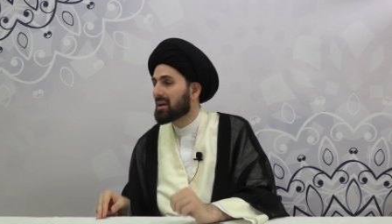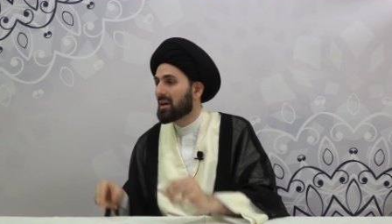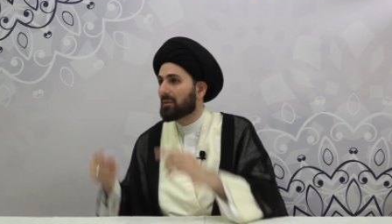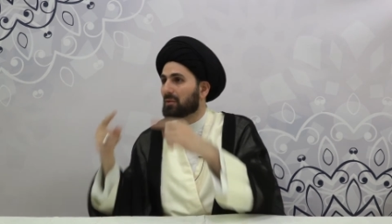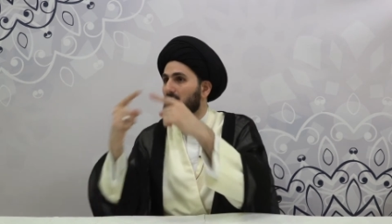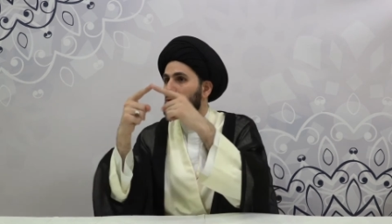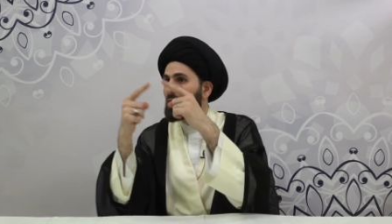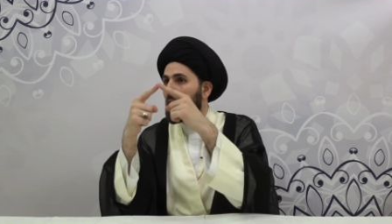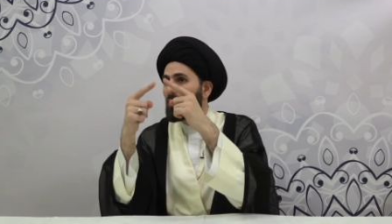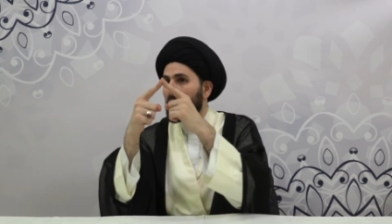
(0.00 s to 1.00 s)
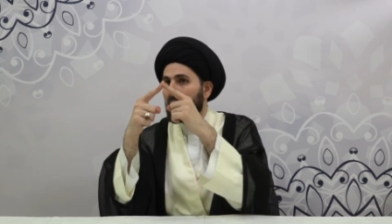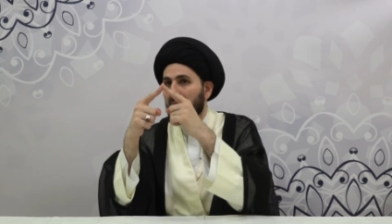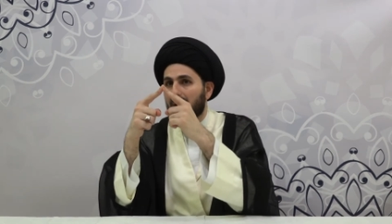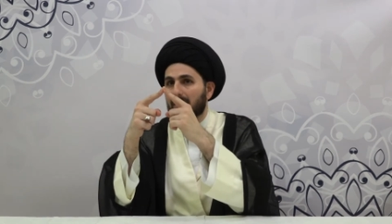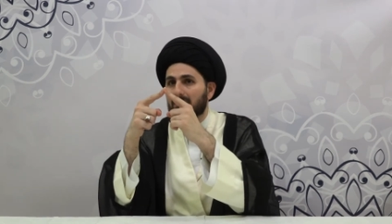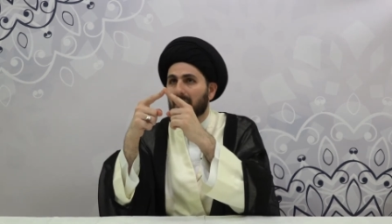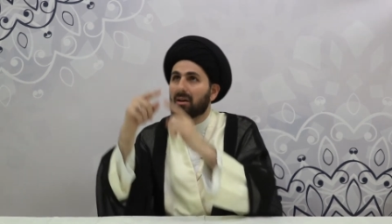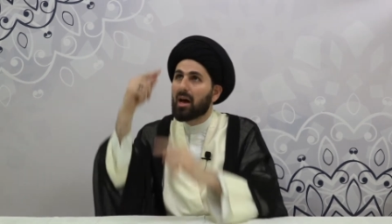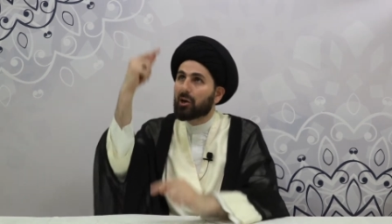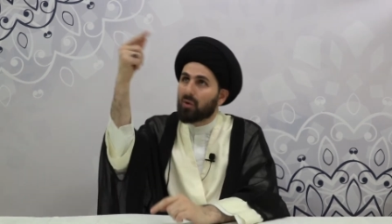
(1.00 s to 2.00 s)
If you share with them
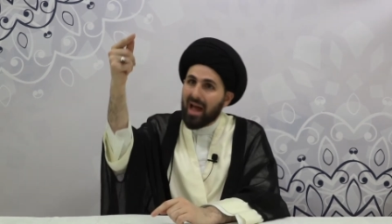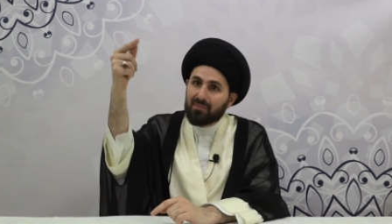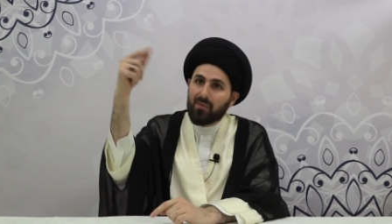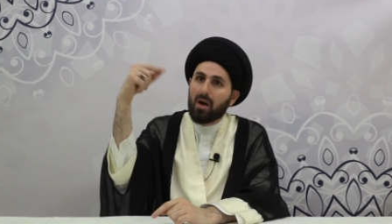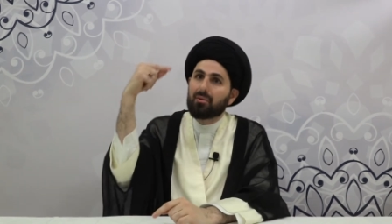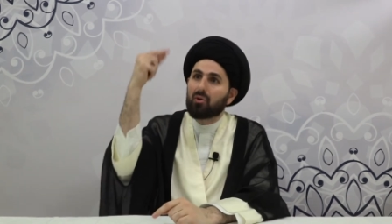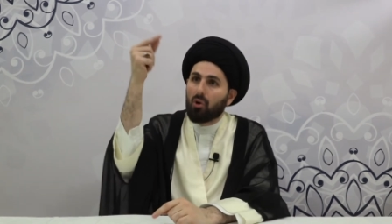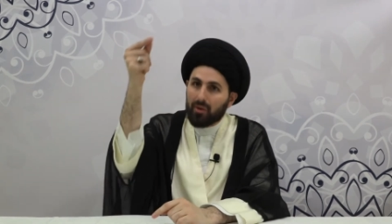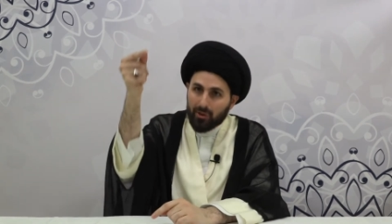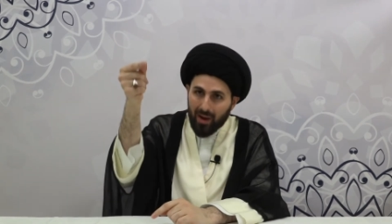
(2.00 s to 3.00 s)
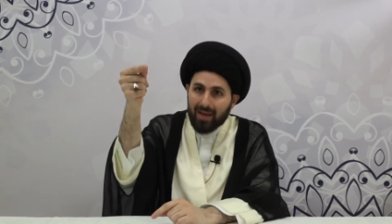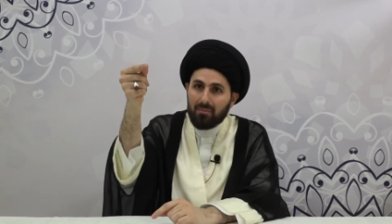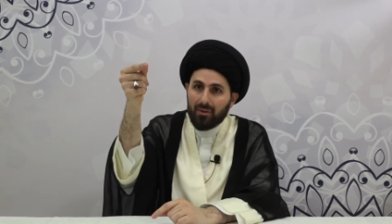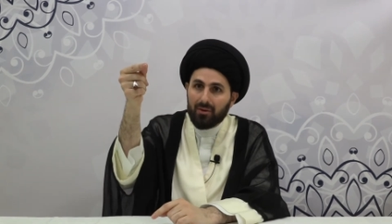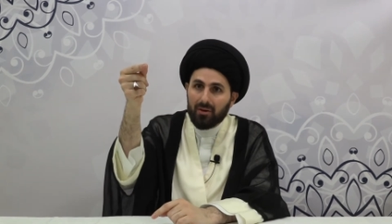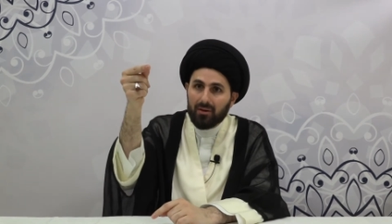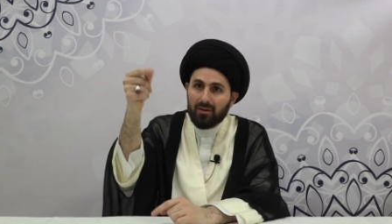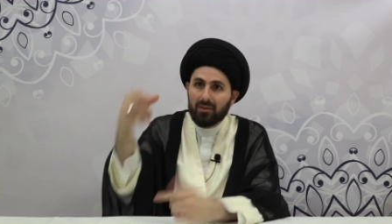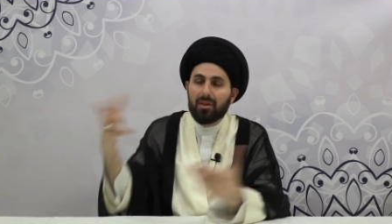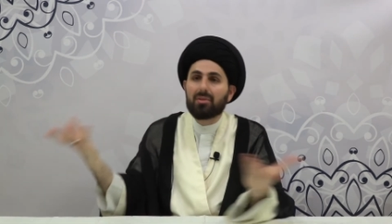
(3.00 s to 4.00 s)
a grandfather or a grandmother,
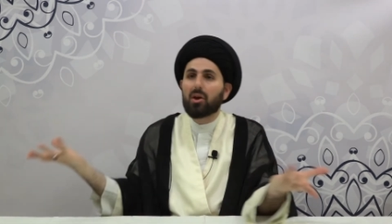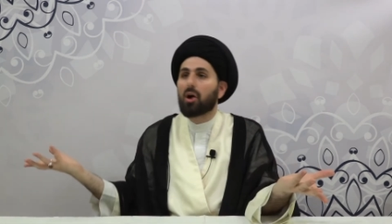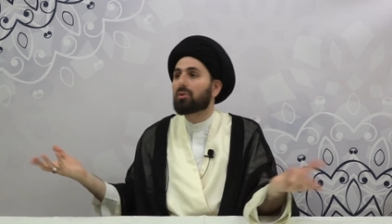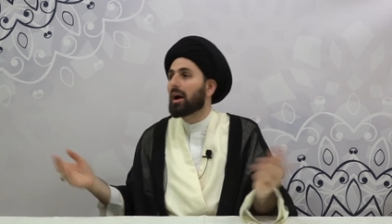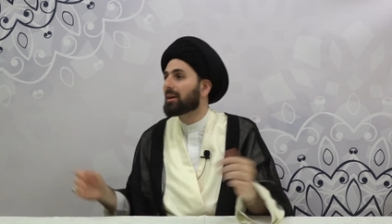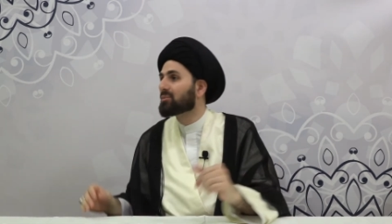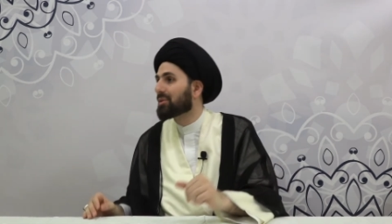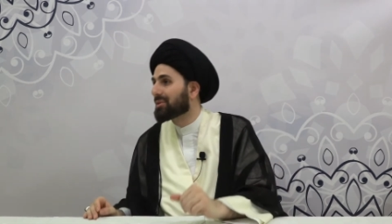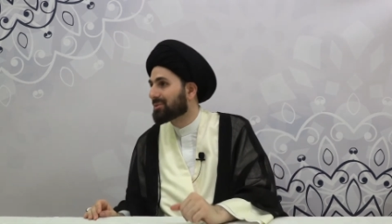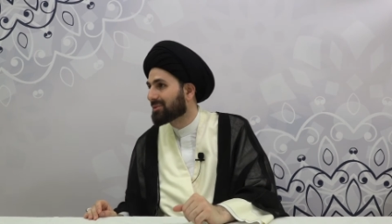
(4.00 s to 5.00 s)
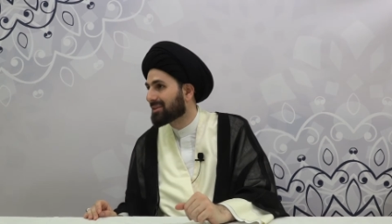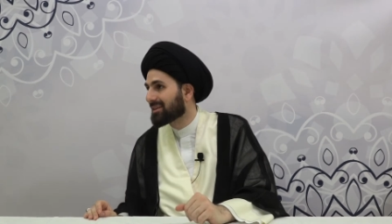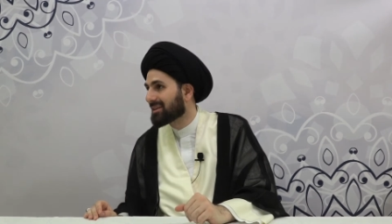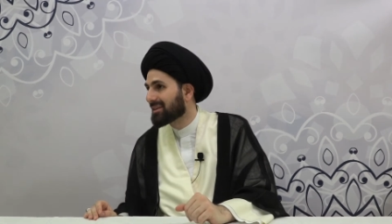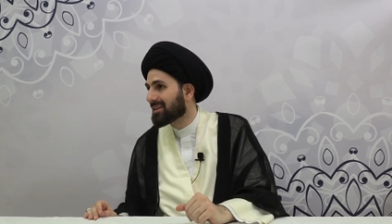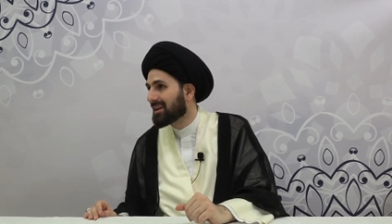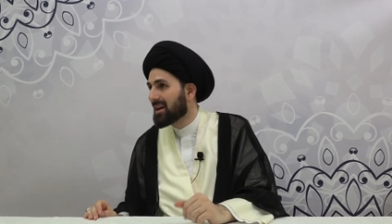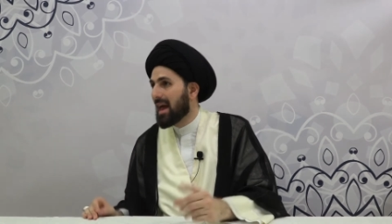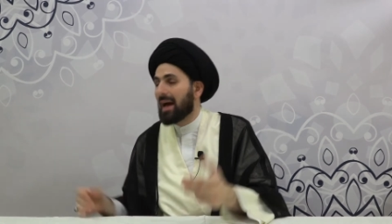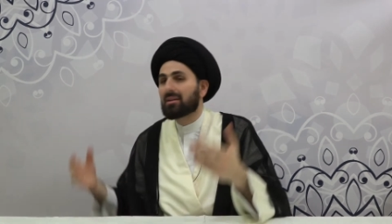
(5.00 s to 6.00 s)
then they are rahim with you.
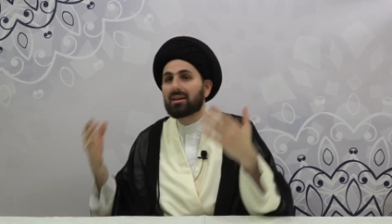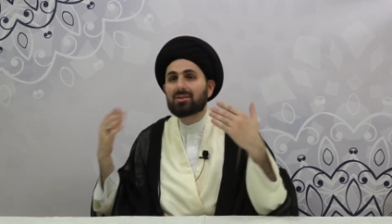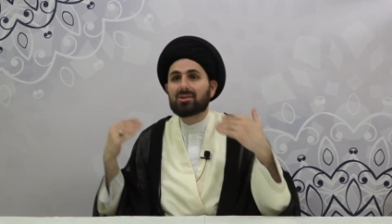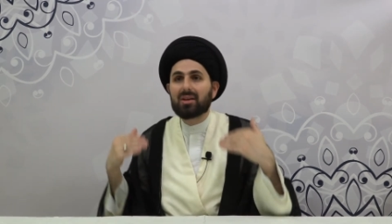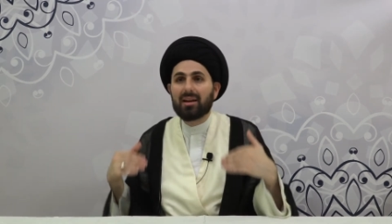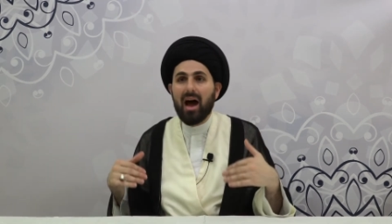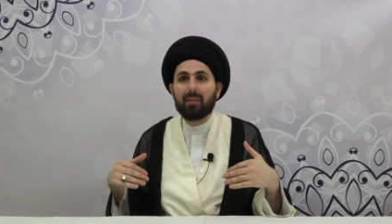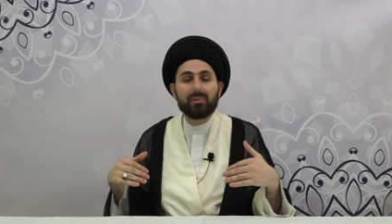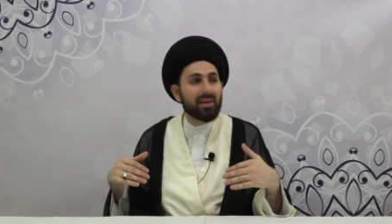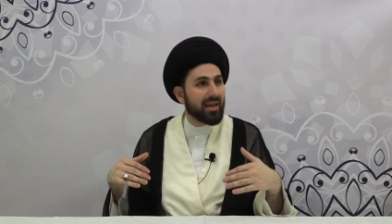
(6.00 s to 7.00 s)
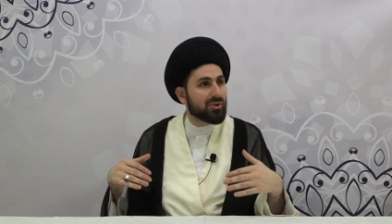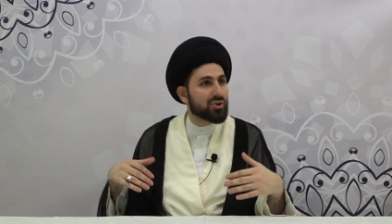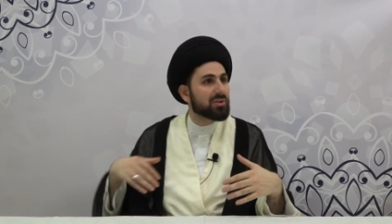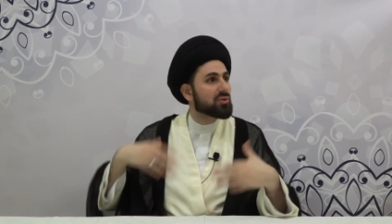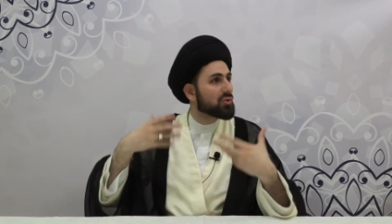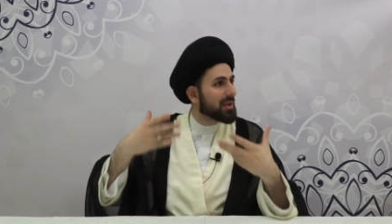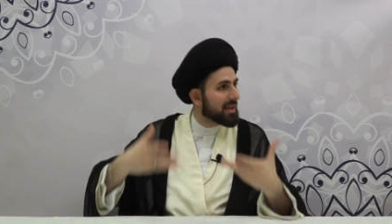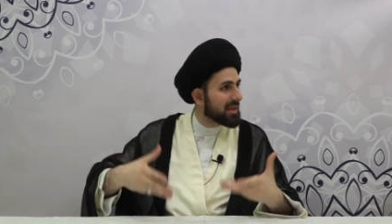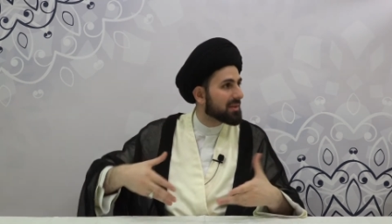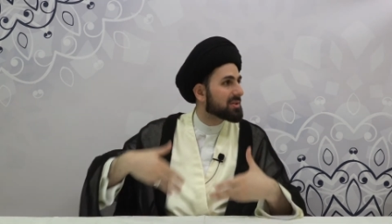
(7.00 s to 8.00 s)
And it's an obligation to
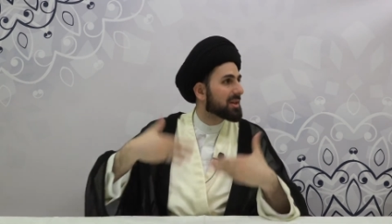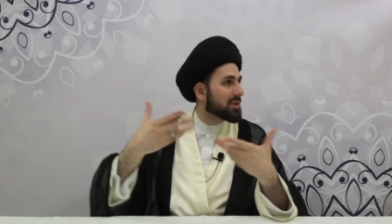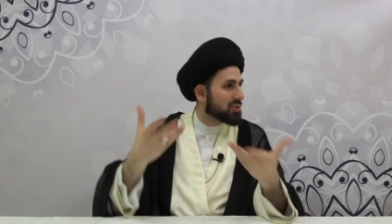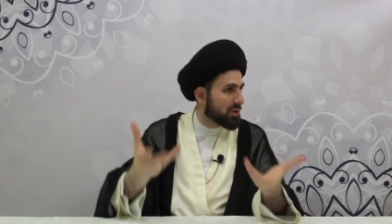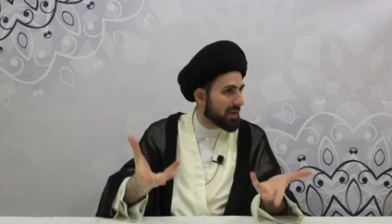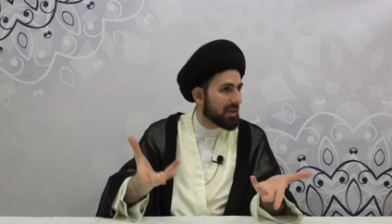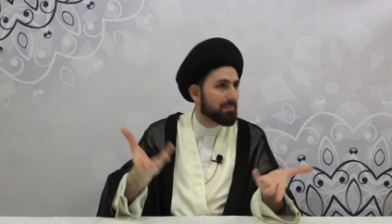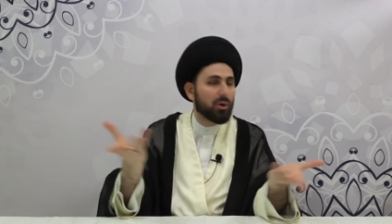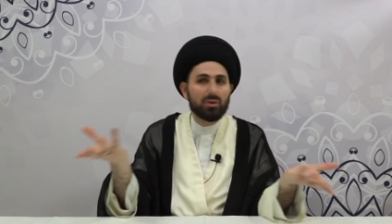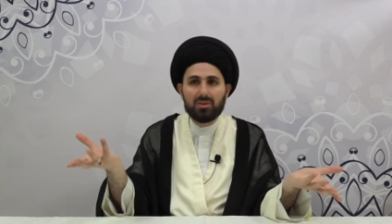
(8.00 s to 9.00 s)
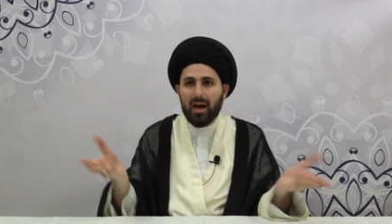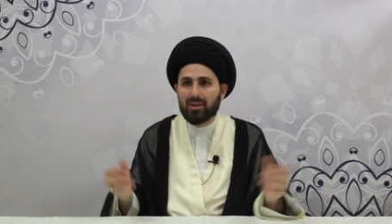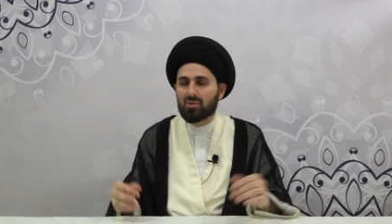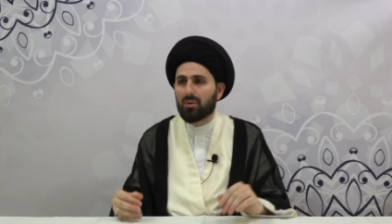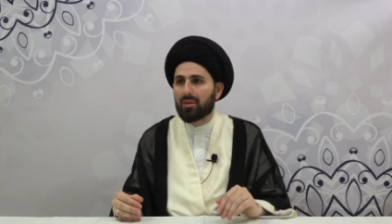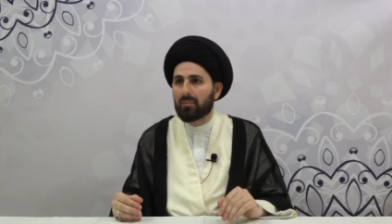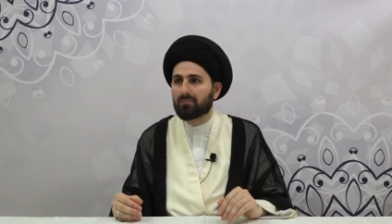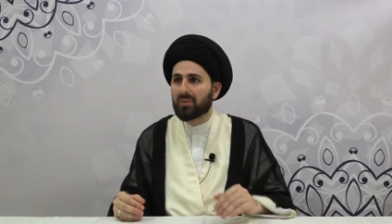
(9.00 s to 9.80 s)
keep good ties with them.